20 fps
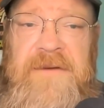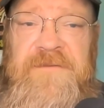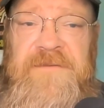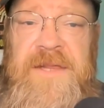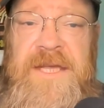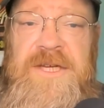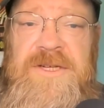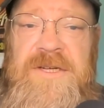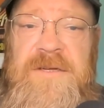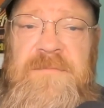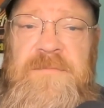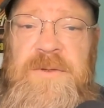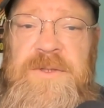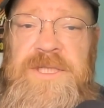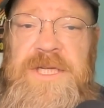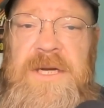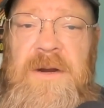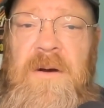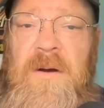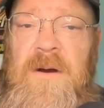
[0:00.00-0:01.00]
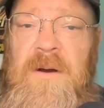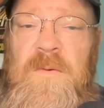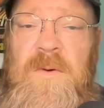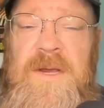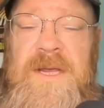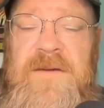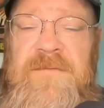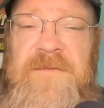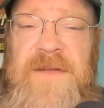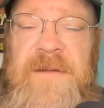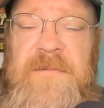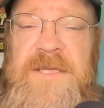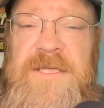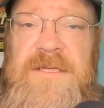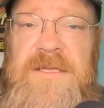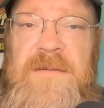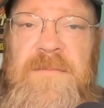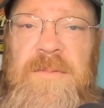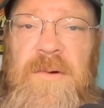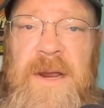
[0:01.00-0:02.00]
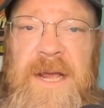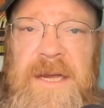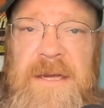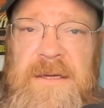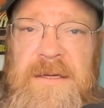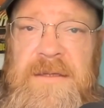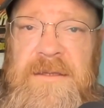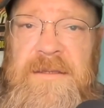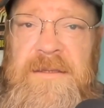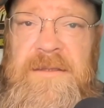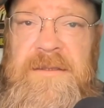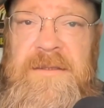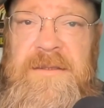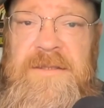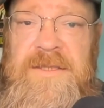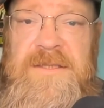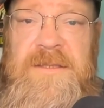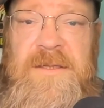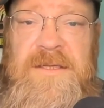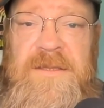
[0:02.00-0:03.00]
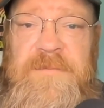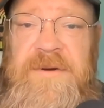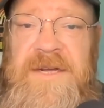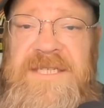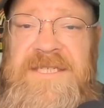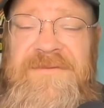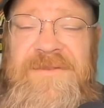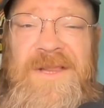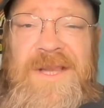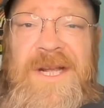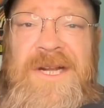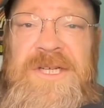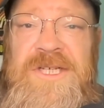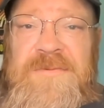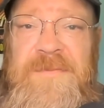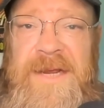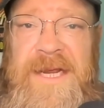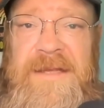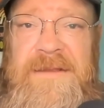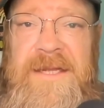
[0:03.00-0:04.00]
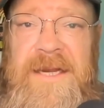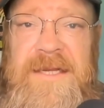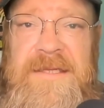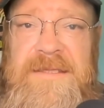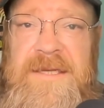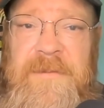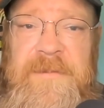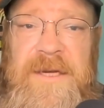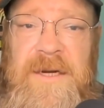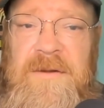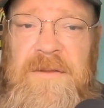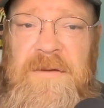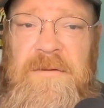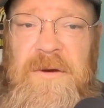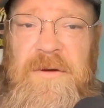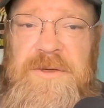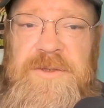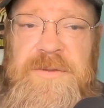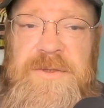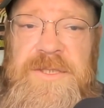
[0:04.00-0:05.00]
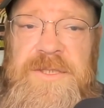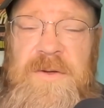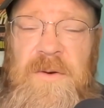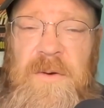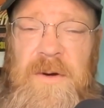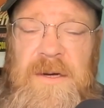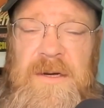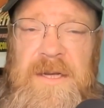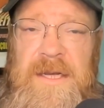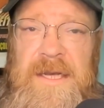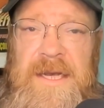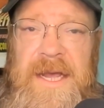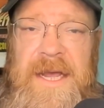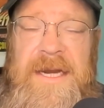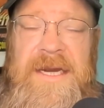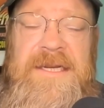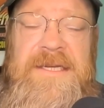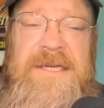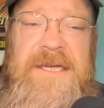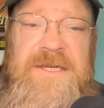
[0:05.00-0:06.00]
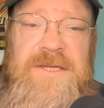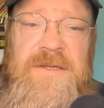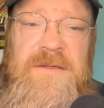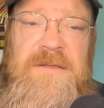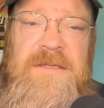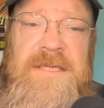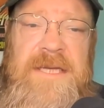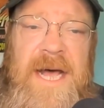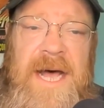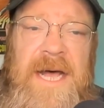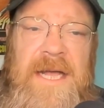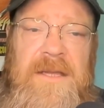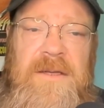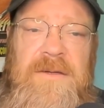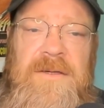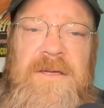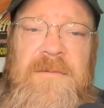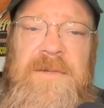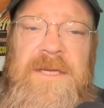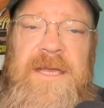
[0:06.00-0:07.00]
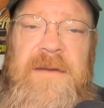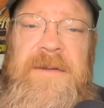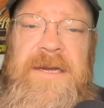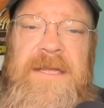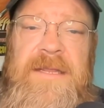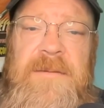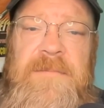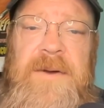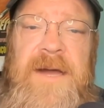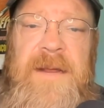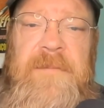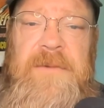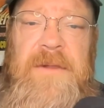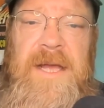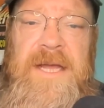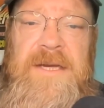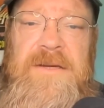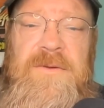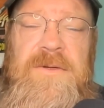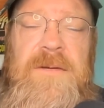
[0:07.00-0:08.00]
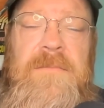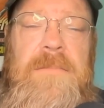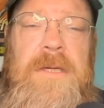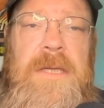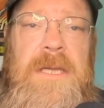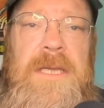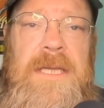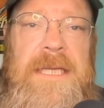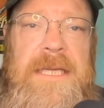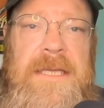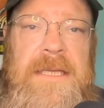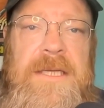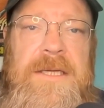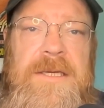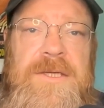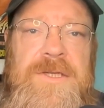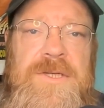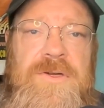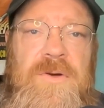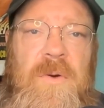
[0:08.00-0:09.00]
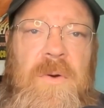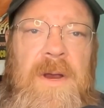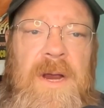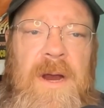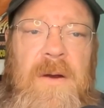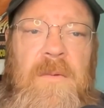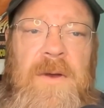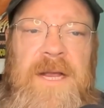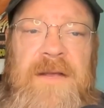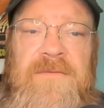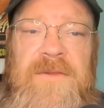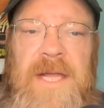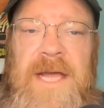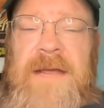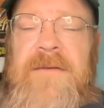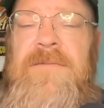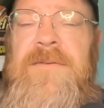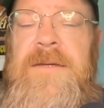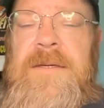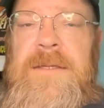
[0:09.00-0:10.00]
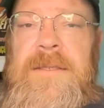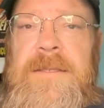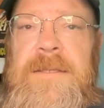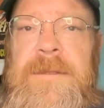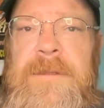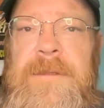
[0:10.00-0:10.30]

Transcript: Inflation pushing hardworking families to the brink. Just look at the price of lunch meat the next time you go to the grocery store. And a digital dollar could be coming down the pipeline to completely destroy our way of life.